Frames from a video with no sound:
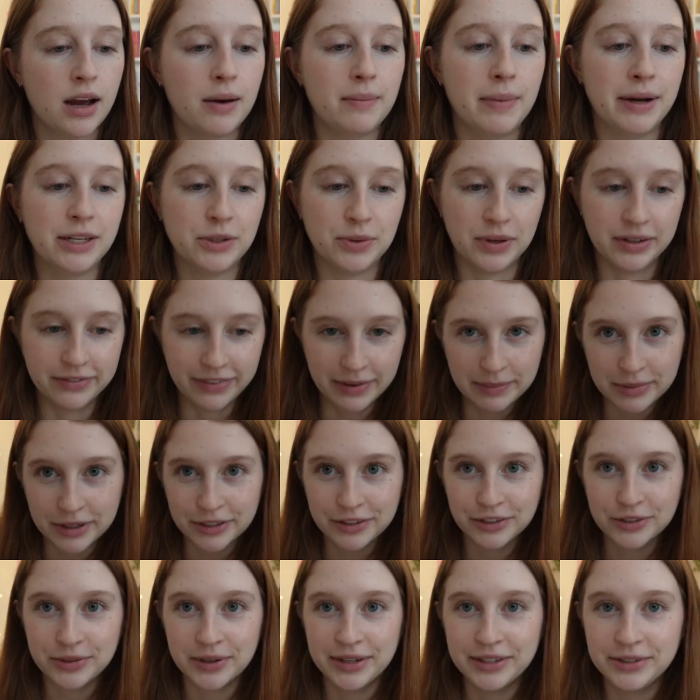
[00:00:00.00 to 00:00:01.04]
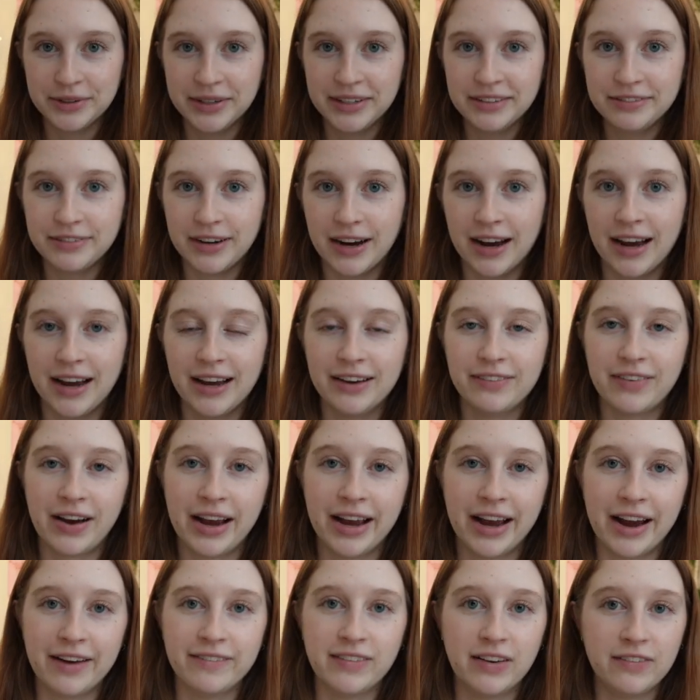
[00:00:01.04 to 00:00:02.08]
My 25 books of 2025, I
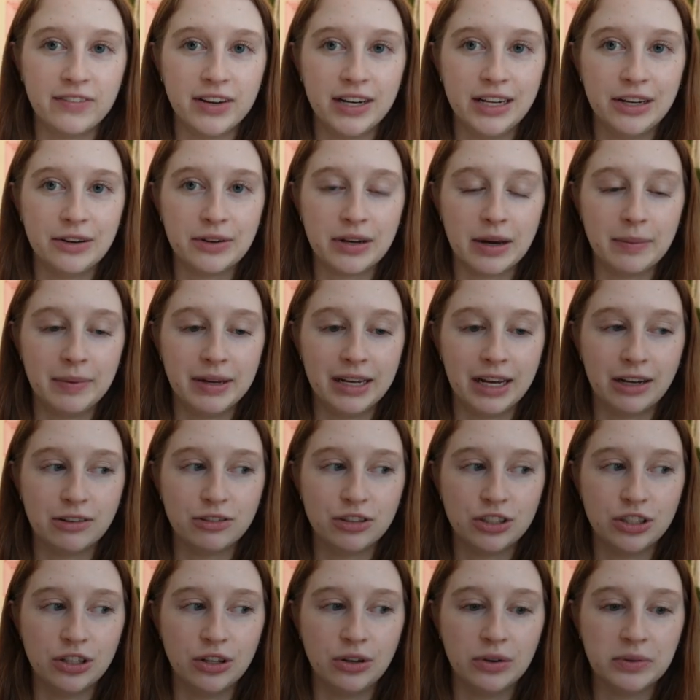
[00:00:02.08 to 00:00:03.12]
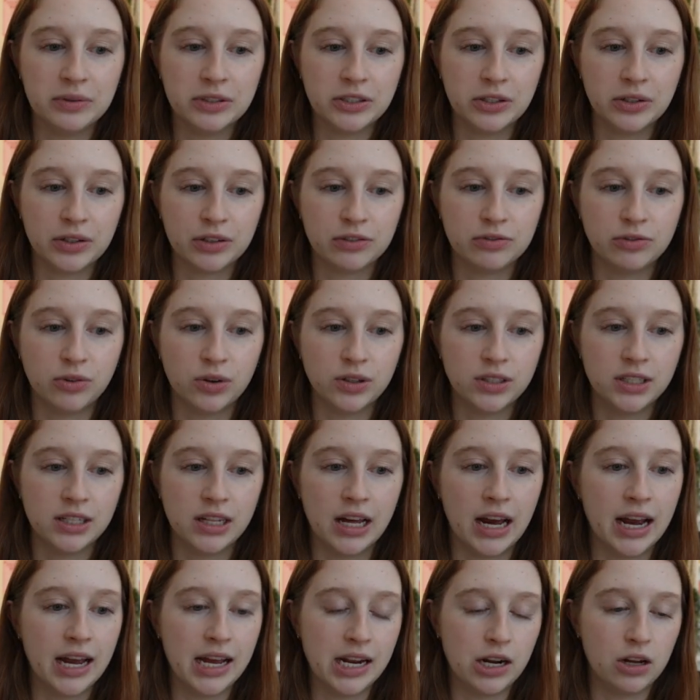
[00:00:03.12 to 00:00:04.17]
have that video coming out soon, so look forward to
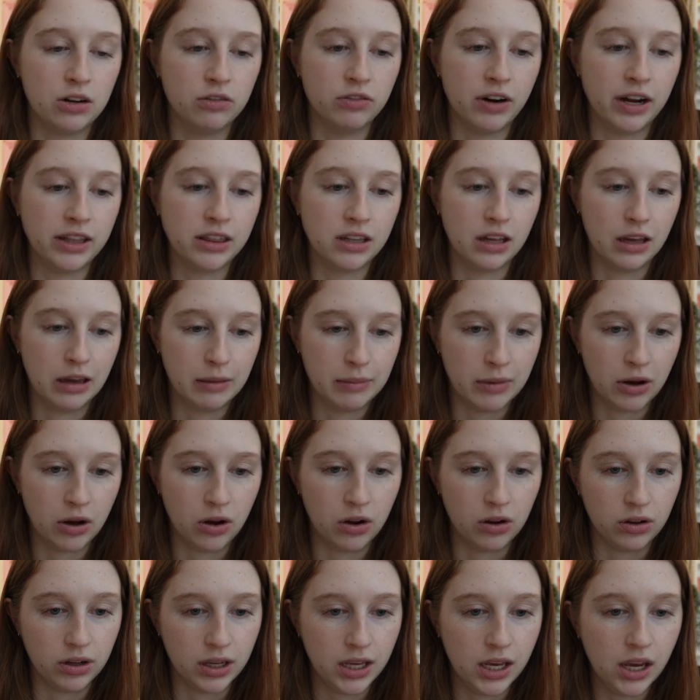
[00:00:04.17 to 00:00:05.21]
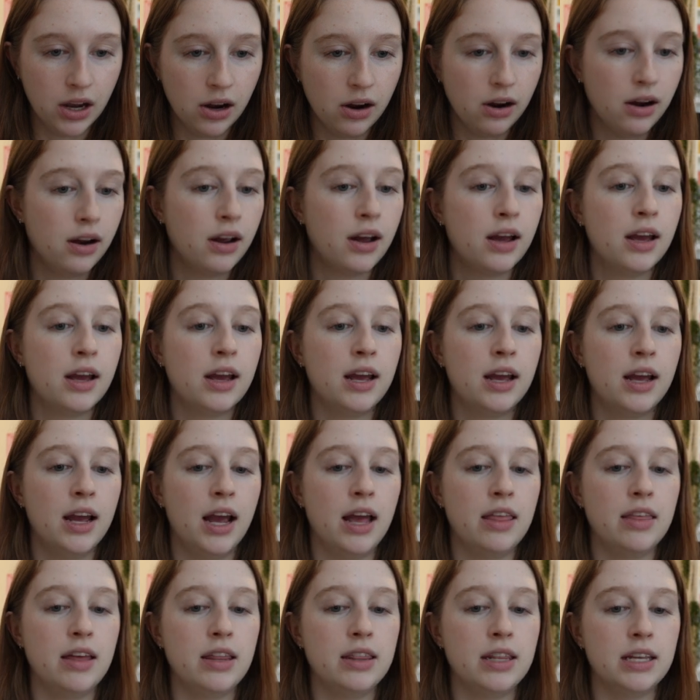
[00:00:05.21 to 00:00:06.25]
that, and I'll write them all here.
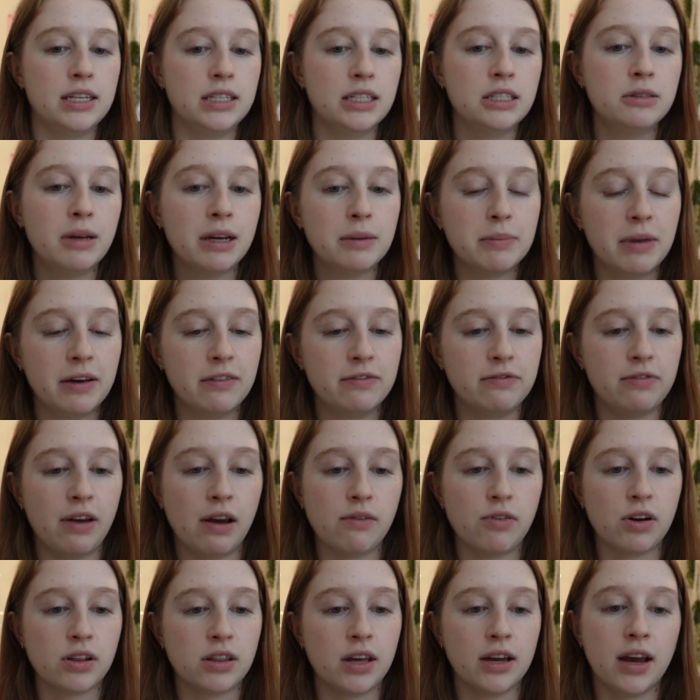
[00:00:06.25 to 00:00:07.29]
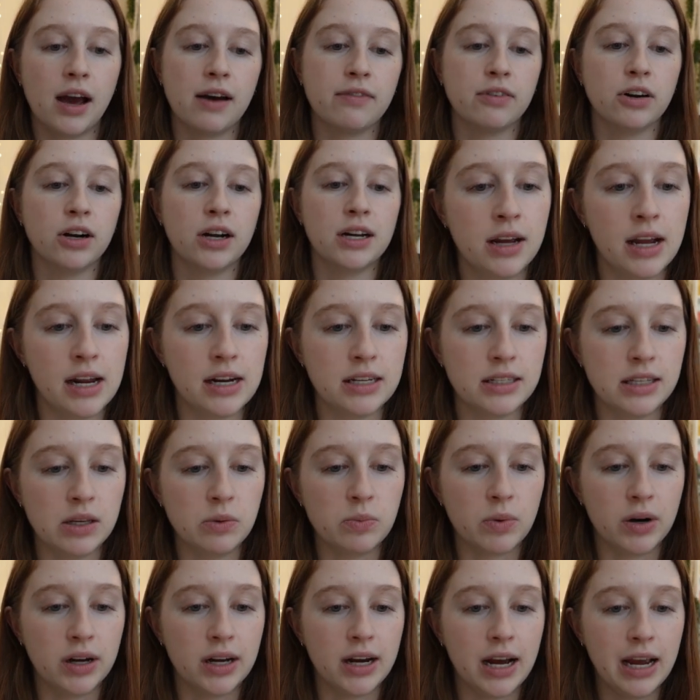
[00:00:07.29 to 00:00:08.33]
And then this is like my favorite thing ever. It is the
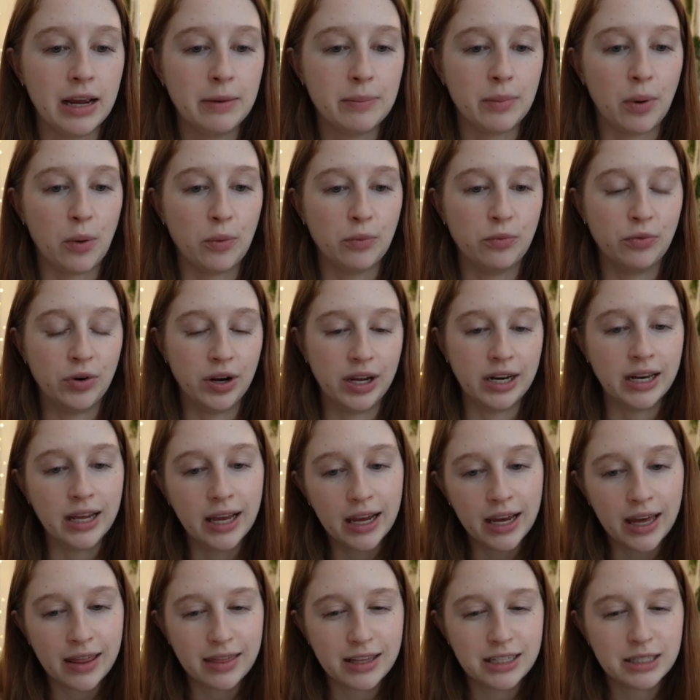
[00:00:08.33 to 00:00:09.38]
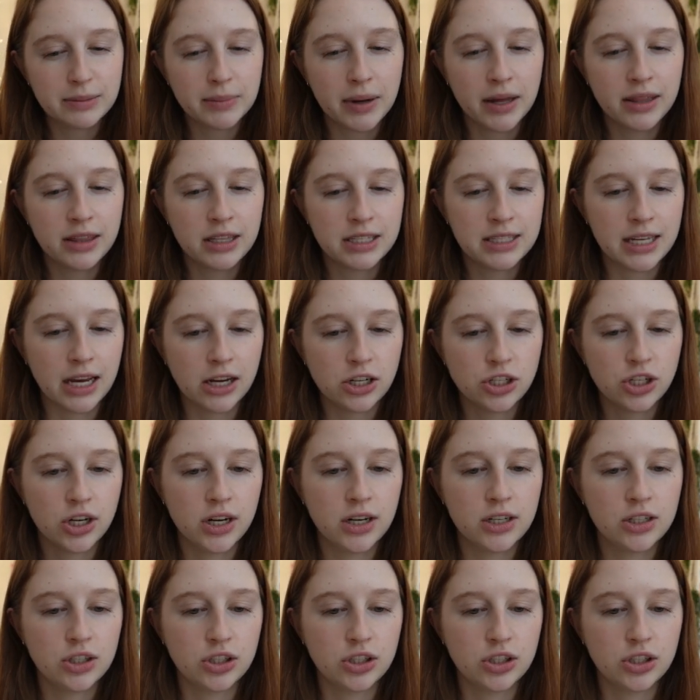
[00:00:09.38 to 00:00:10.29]
what I'm reading this month section.